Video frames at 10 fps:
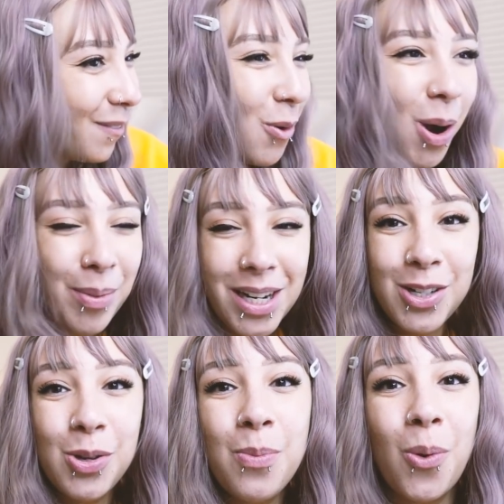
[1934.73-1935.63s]
if you want
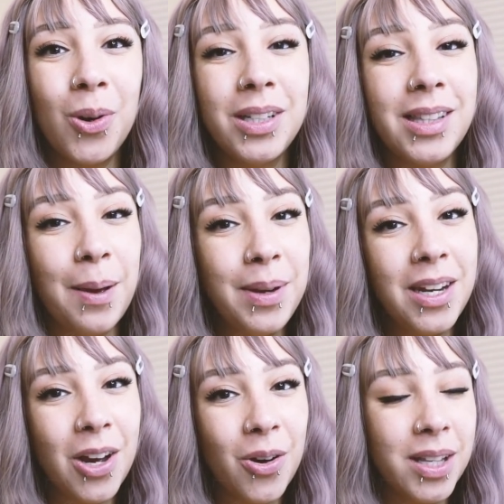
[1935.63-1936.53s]
me to do more, let
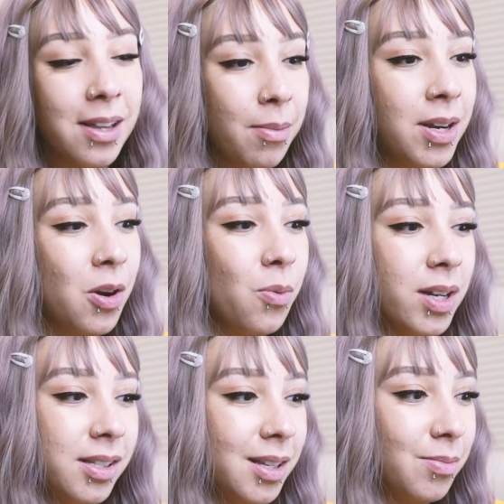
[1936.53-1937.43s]
me know and let me know
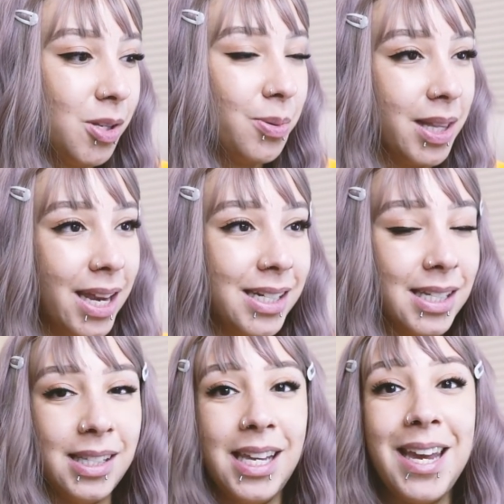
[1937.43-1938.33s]
what Sims you would
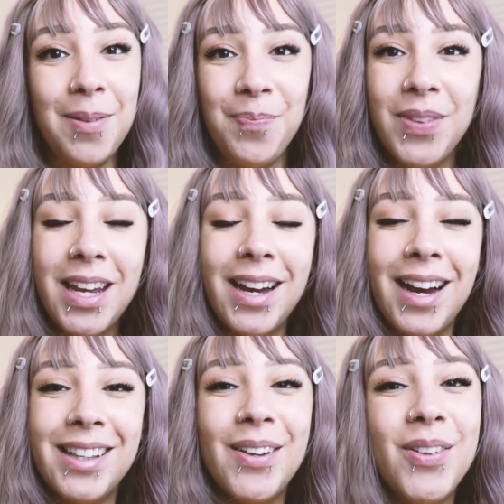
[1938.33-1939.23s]
like to see.
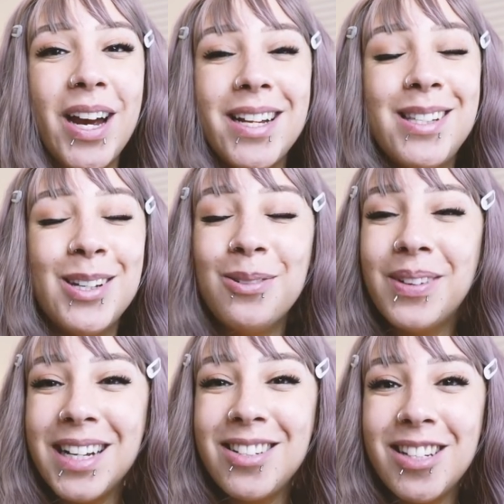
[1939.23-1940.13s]
I love you guys
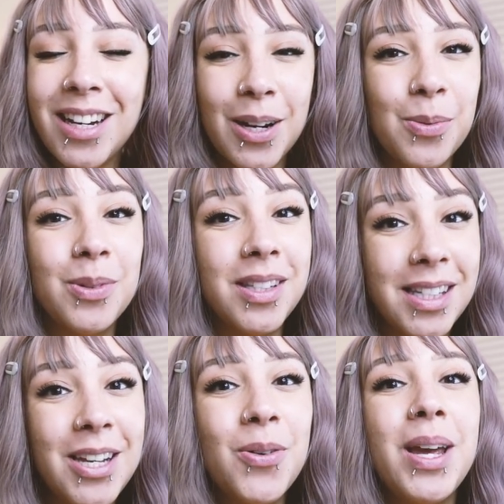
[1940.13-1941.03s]
so much and I will
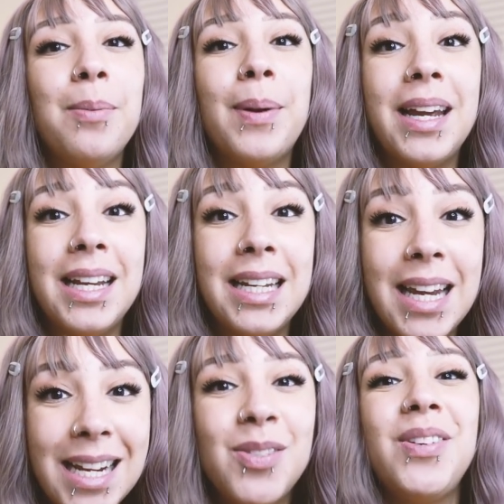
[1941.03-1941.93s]
see you in my
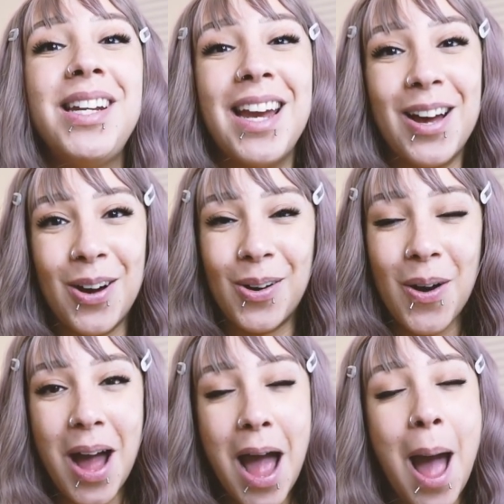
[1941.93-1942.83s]
next
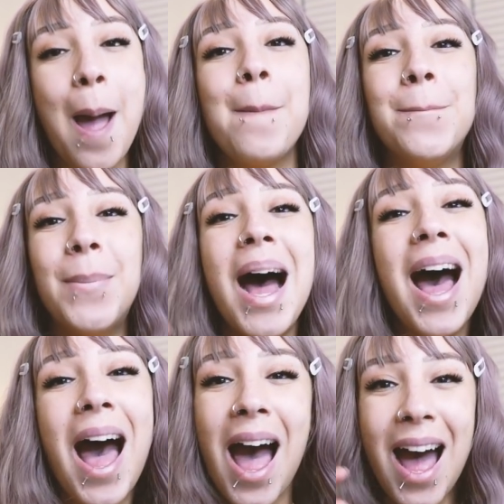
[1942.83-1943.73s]
video.
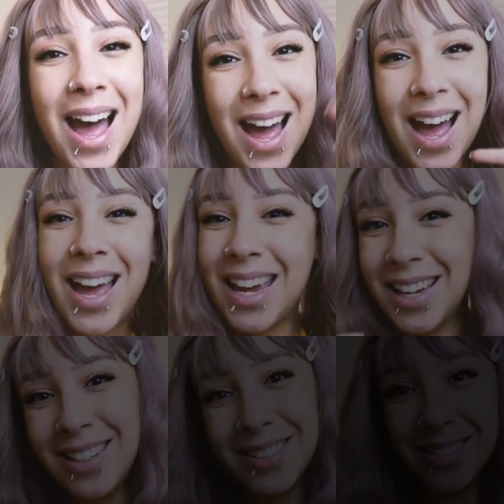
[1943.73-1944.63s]
Bye!